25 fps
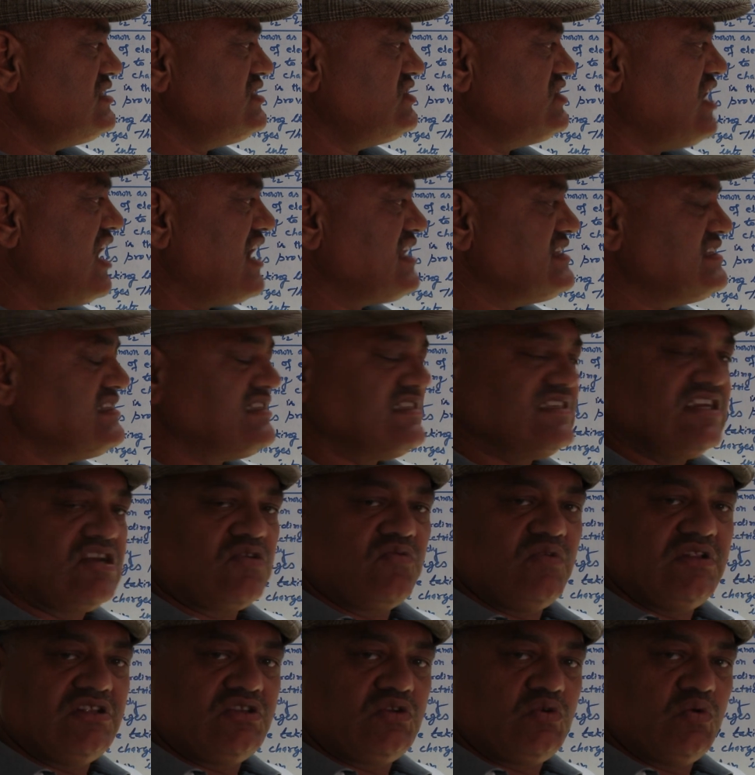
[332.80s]
charge is
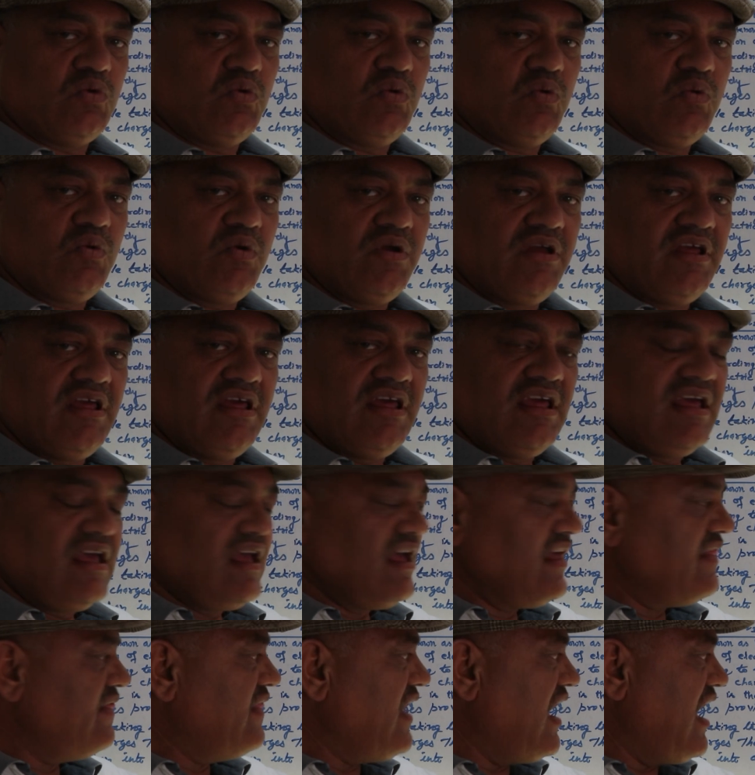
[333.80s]
equal to
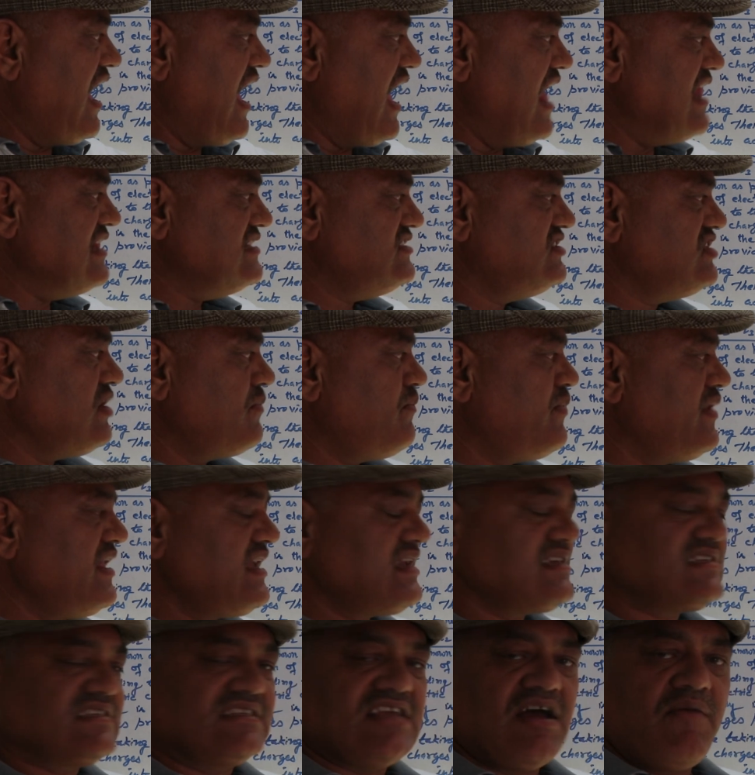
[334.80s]
the
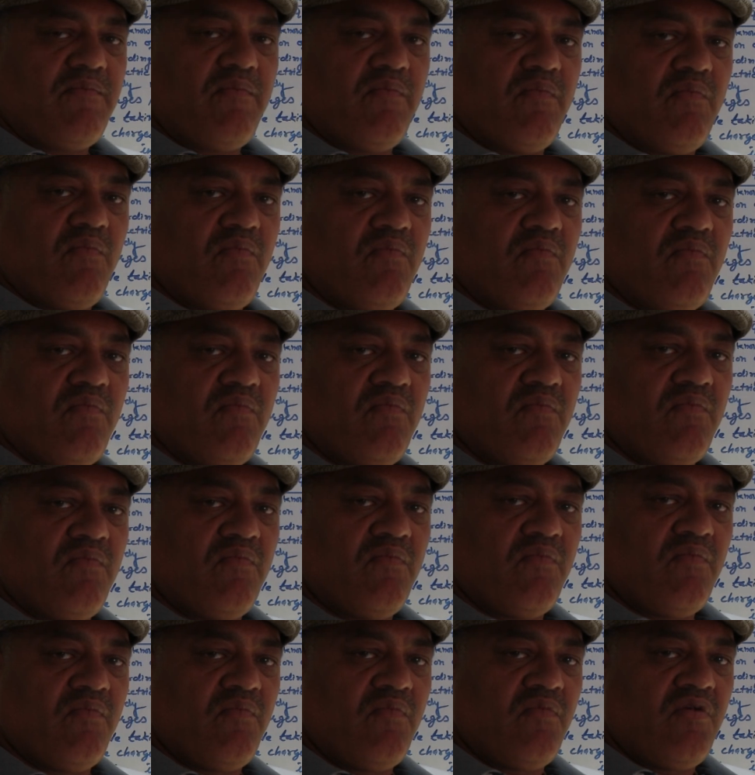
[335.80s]
algebraic sum
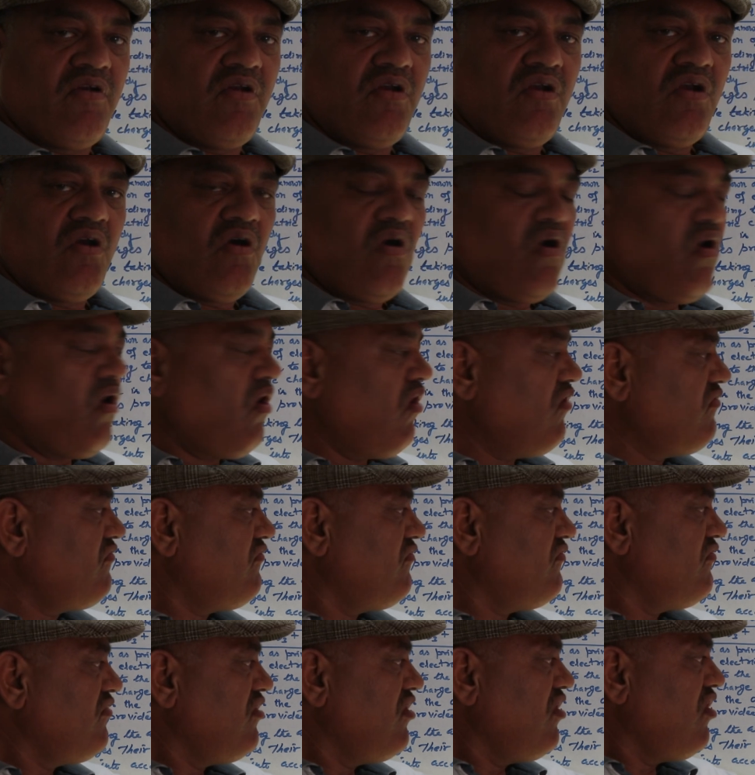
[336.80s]
of
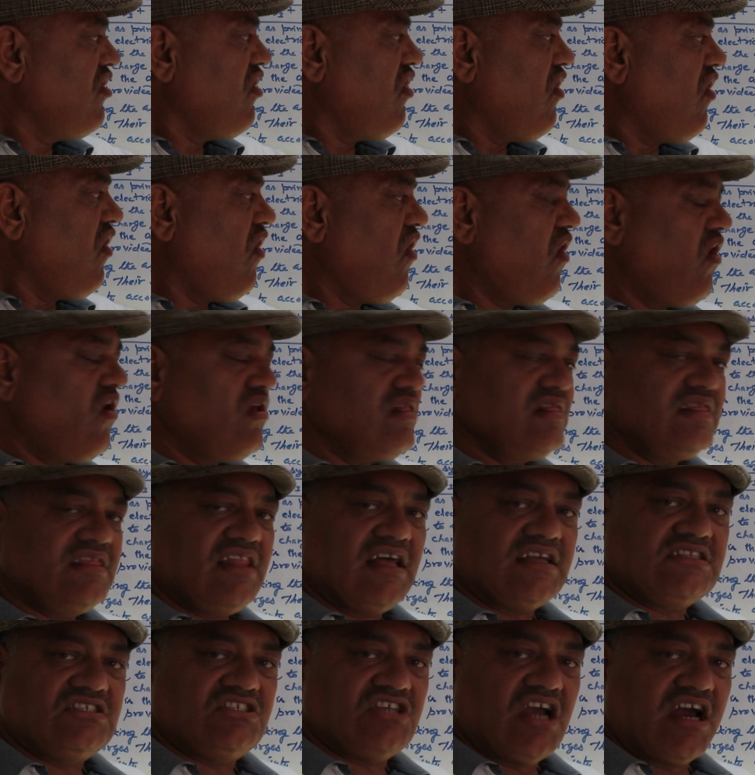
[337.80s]
all
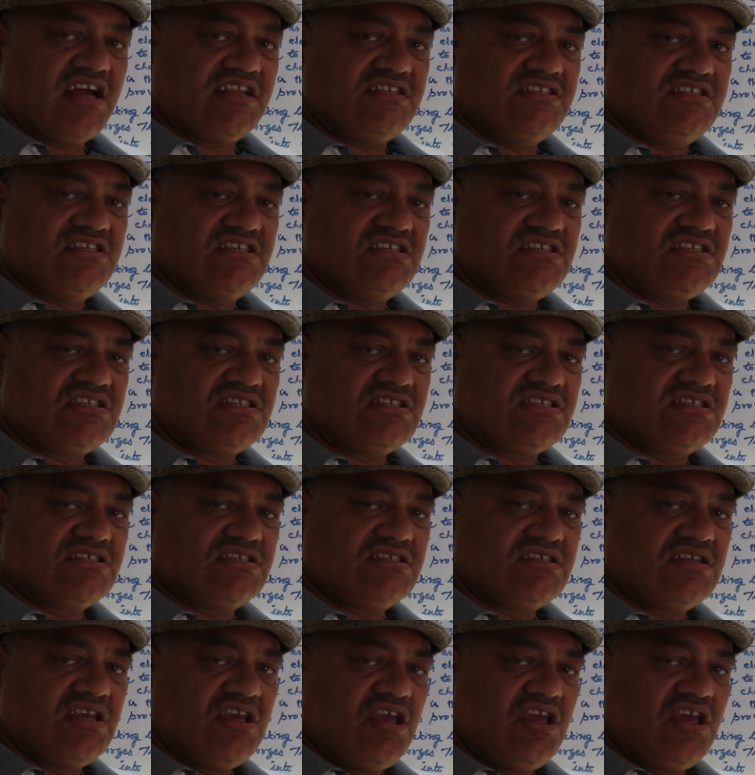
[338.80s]
the charges